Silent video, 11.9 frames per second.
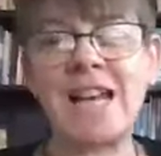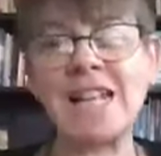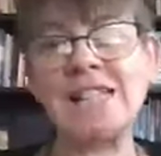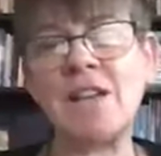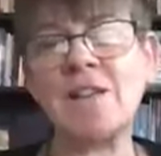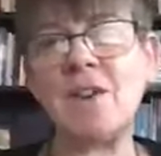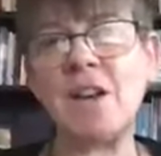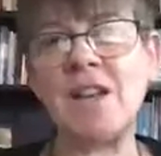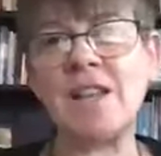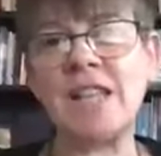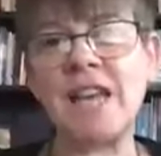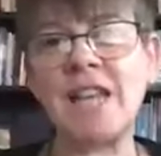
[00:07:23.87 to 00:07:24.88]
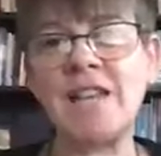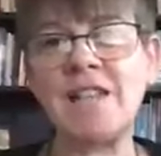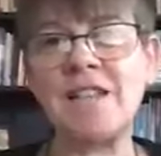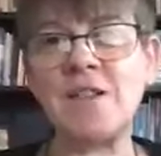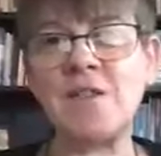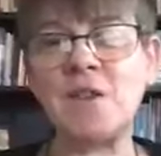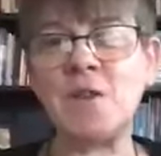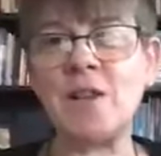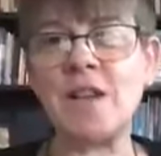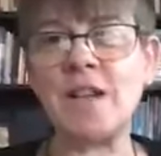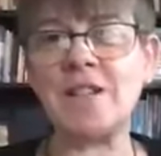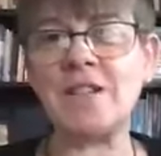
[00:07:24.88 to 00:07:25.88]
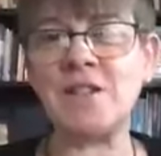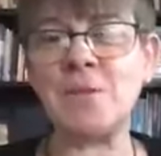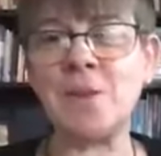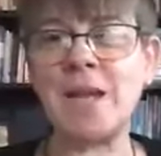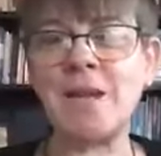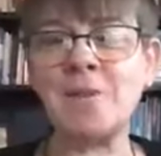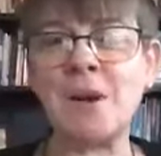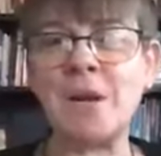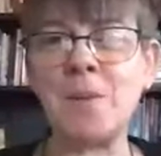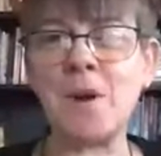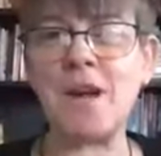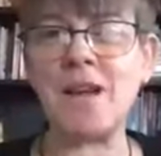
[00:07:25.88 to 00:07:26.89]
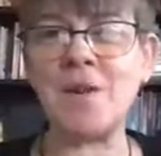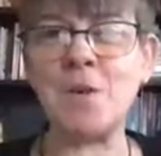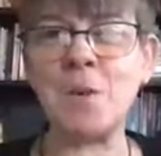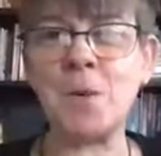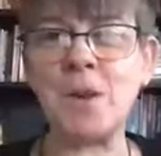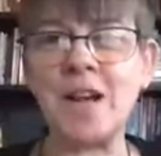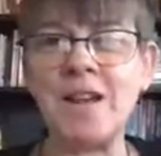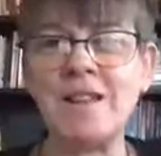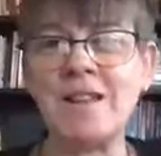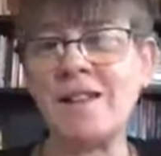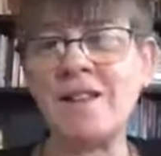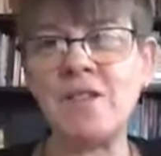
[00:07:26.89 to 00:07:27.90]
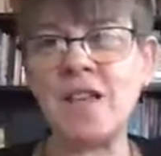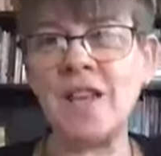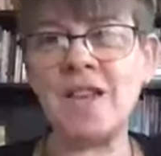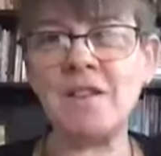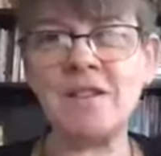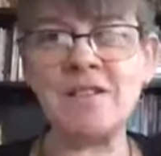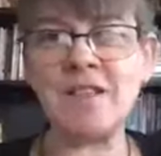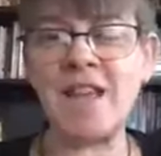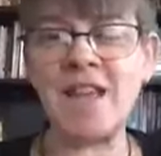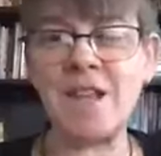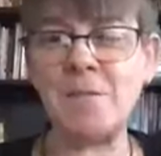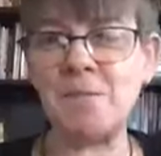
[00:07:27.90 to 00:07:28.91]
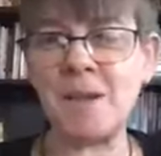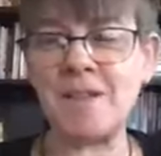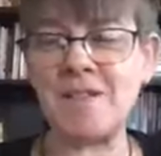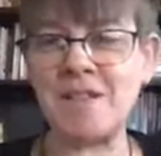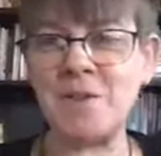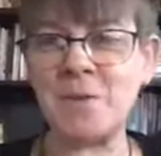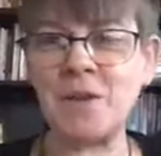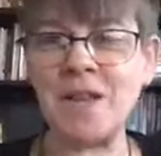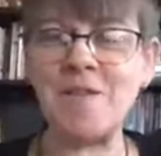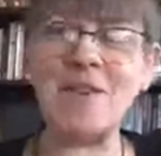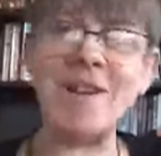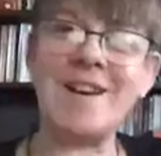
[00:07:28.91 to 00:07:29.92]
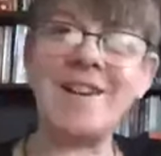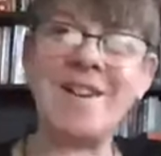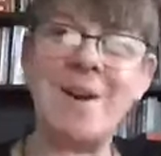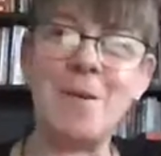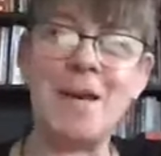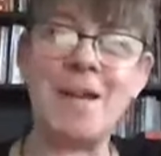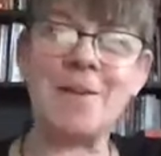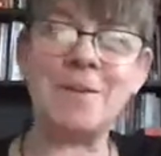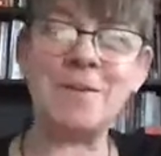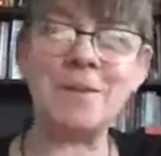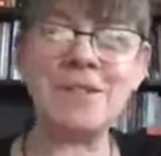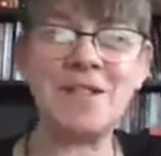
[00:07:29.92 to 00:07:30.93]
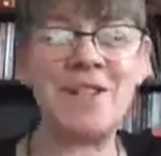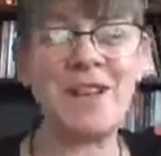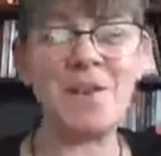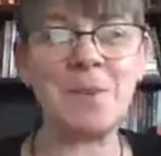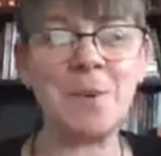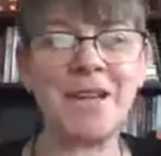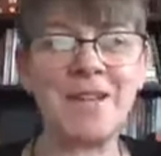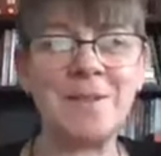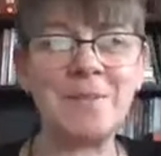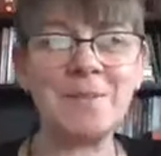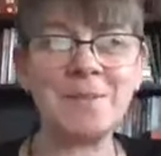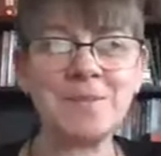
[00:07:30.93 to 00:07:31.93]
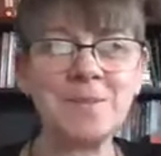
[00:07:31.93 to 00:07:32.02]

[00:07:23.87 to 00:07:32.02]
And as ever, at the end, if you'd like to make my prayer your prayer, then say, message, whatever, and amen. So let's pray.